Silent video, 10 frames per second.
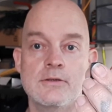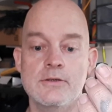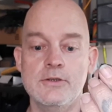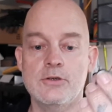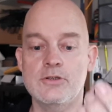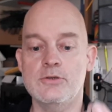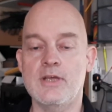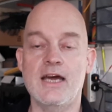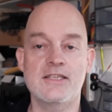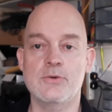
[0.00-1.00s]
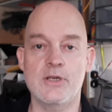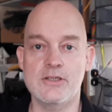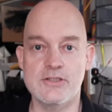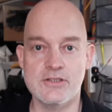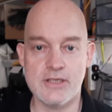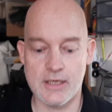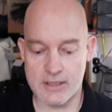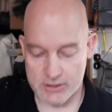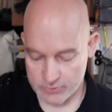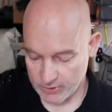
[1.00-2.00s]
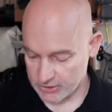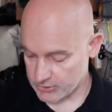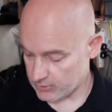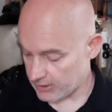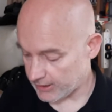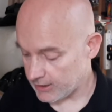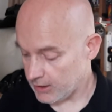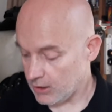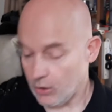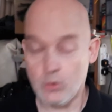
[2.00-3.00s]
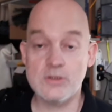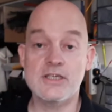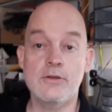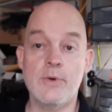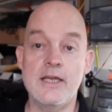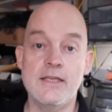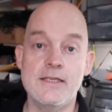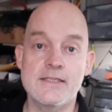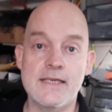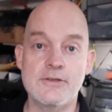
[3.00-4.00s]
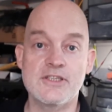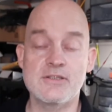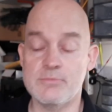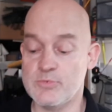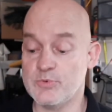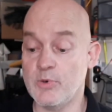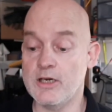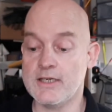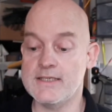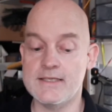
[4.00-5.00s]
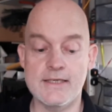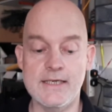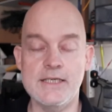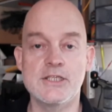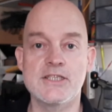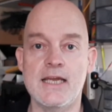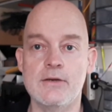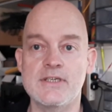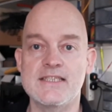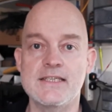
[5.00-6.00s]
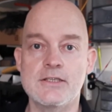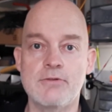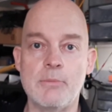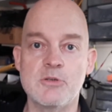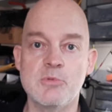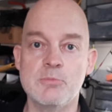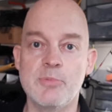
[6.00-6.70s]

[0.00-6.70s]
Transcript: you can do that as quick as you like. Also, the way these sound systems work is that each sound is interruptible